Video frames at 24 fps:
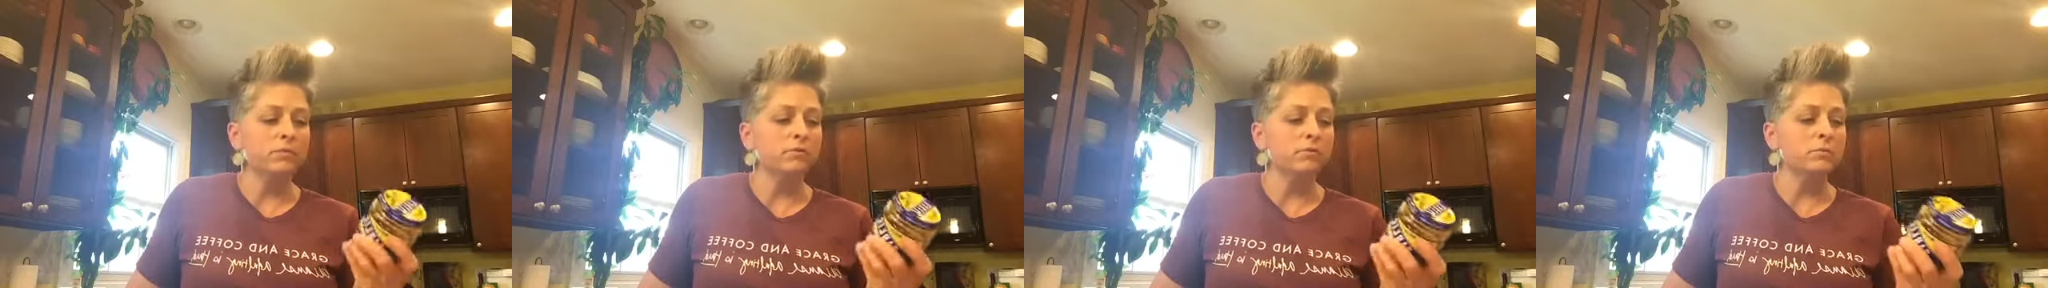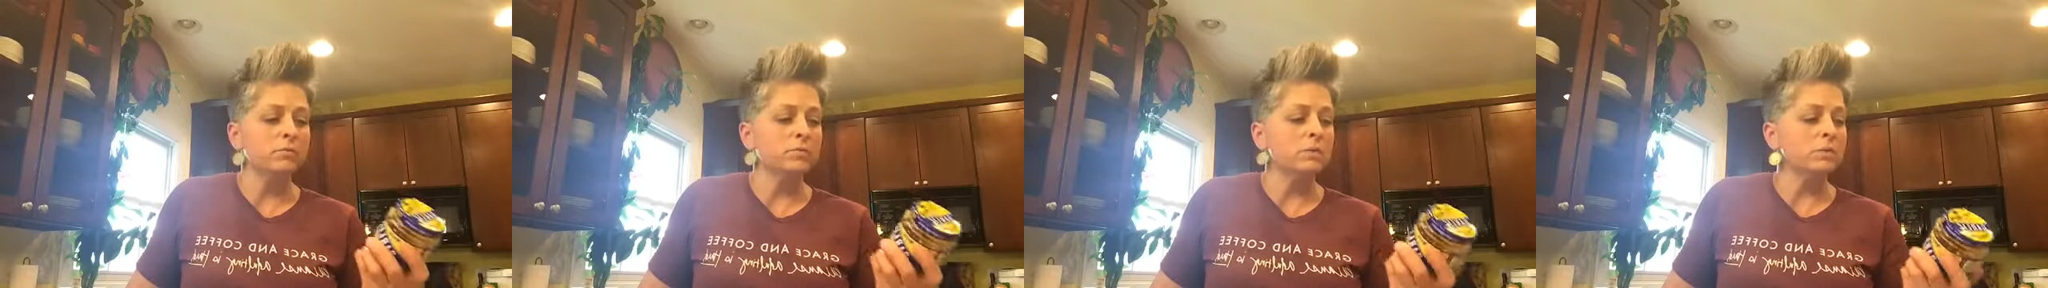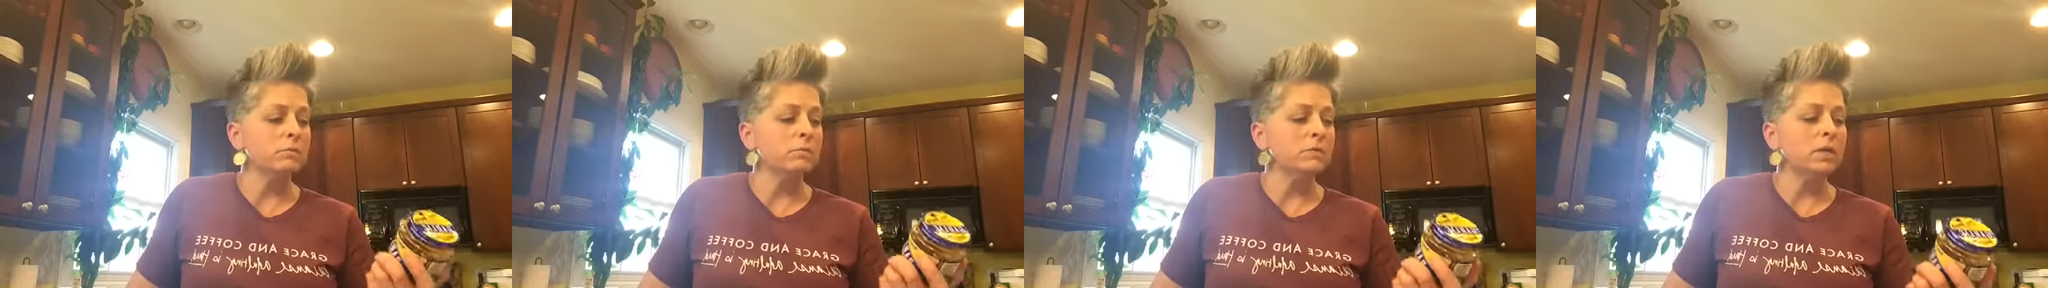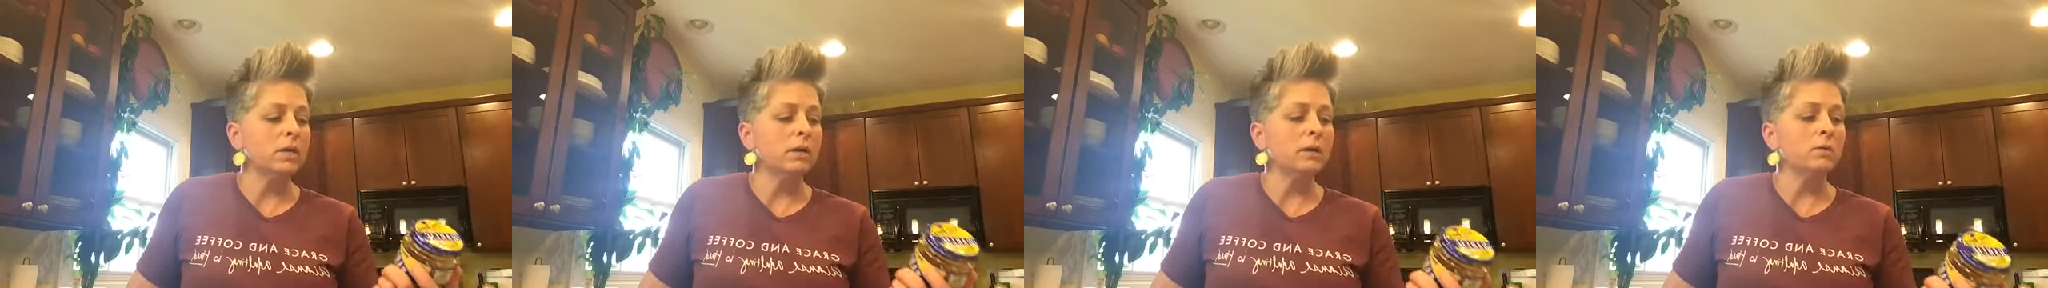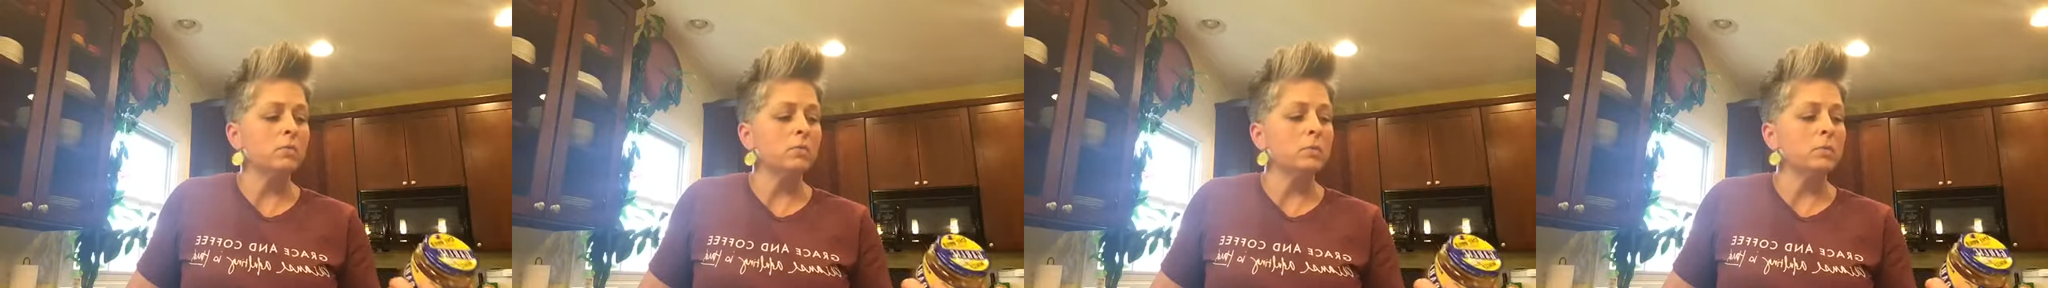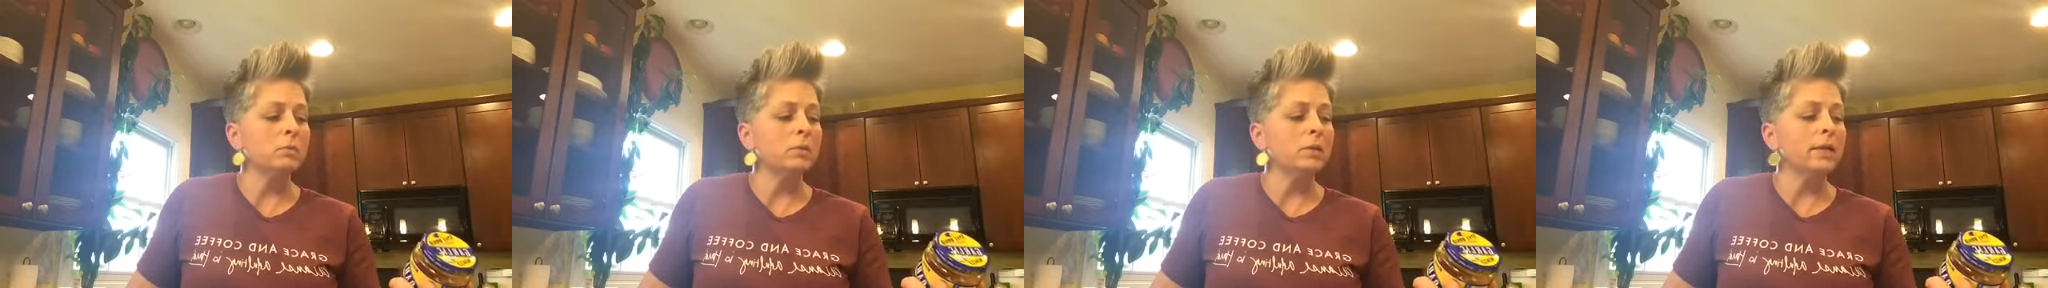from some
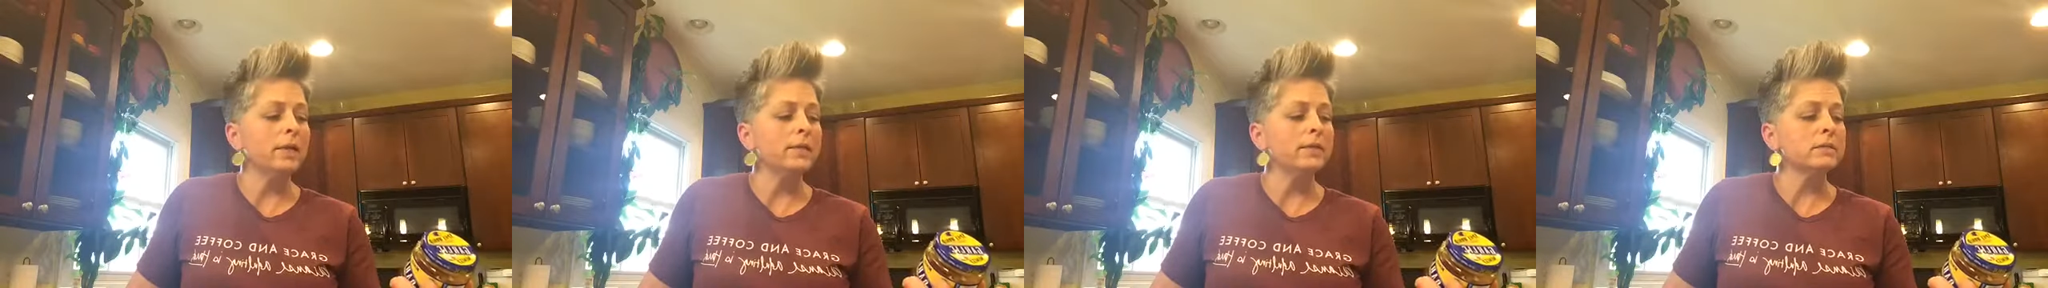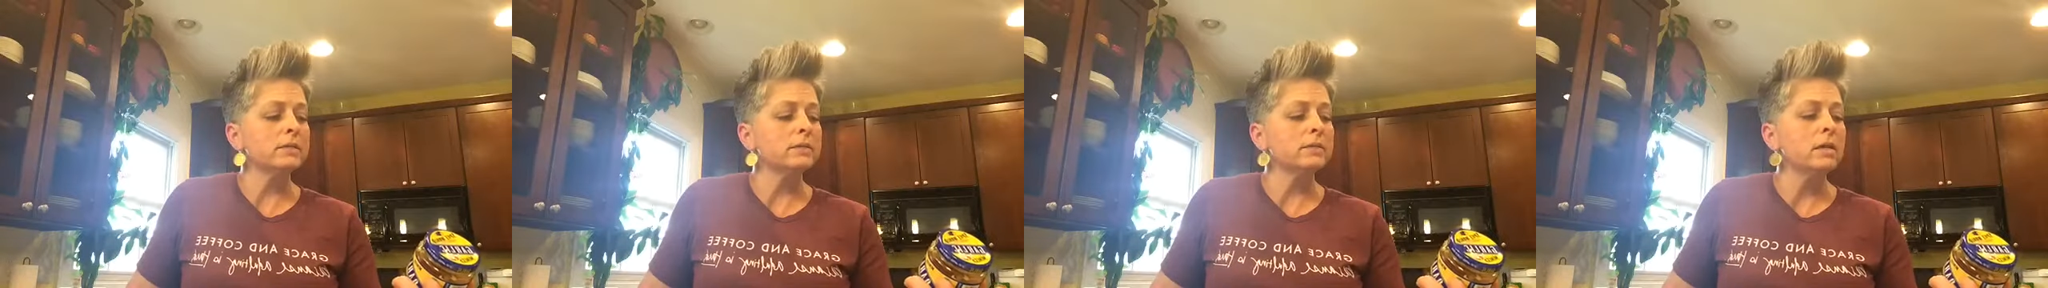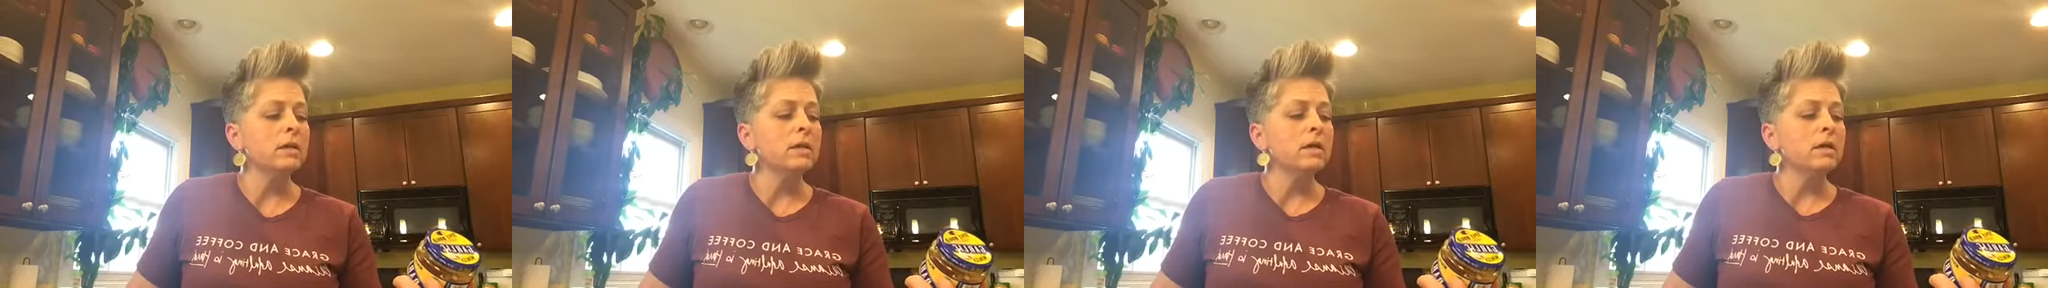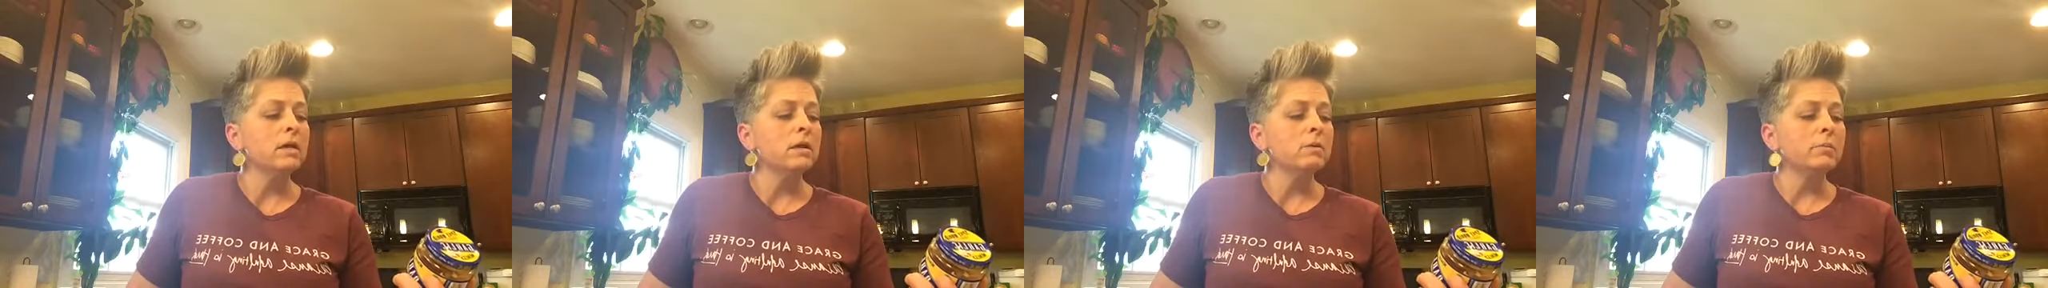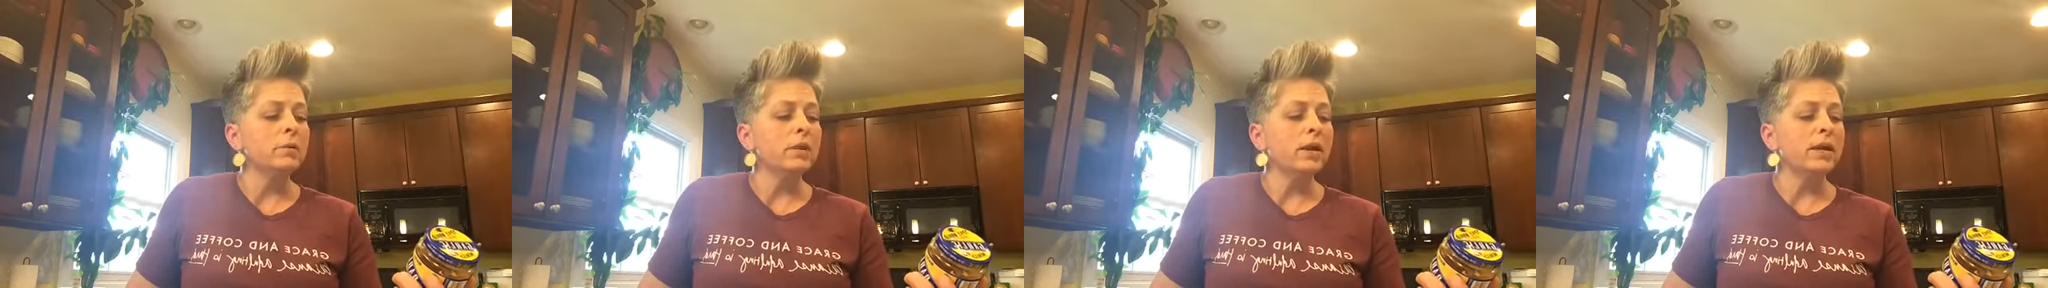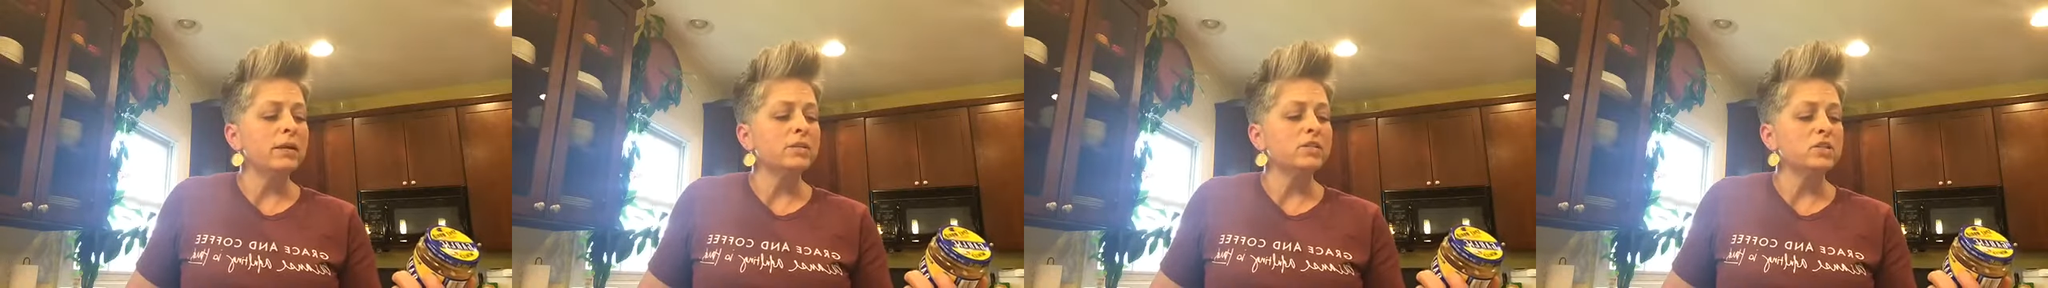terrible place, but
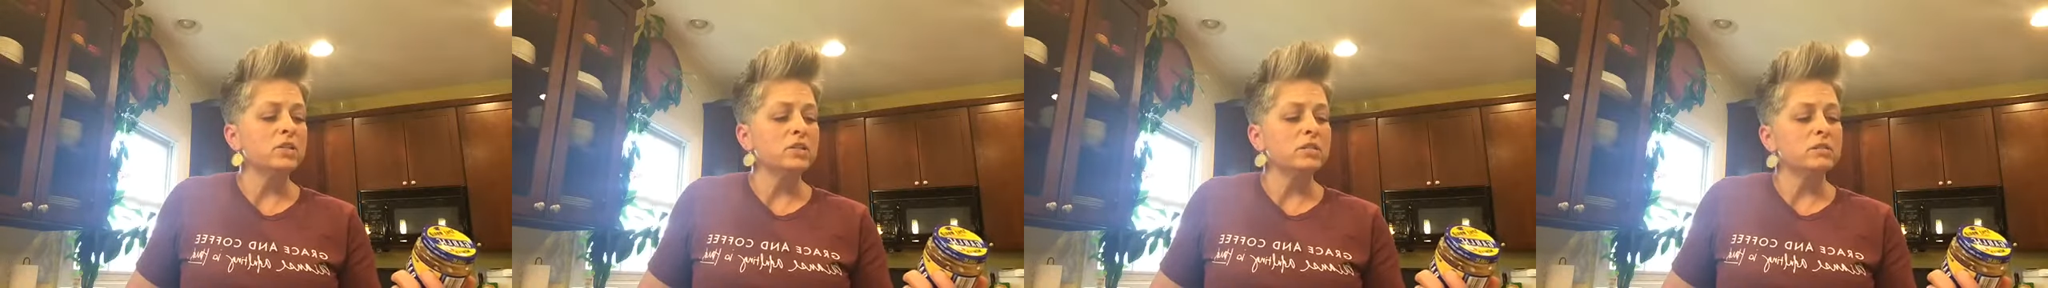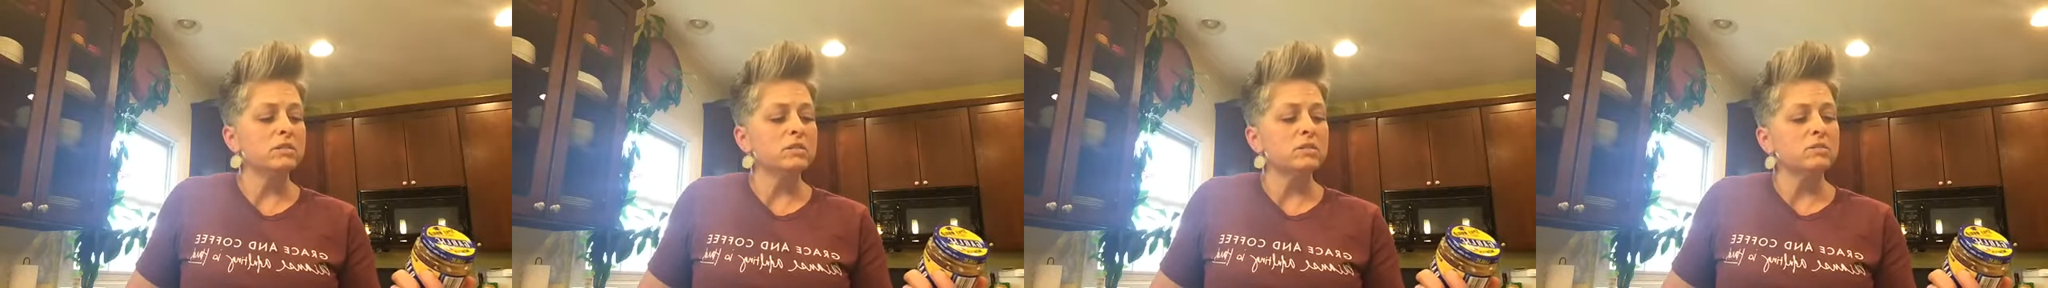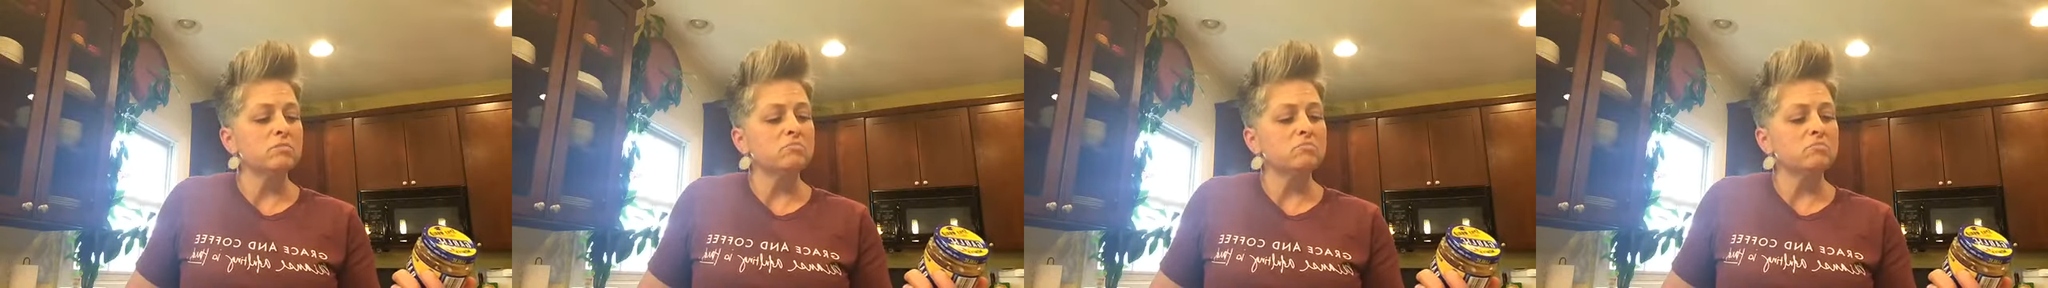I just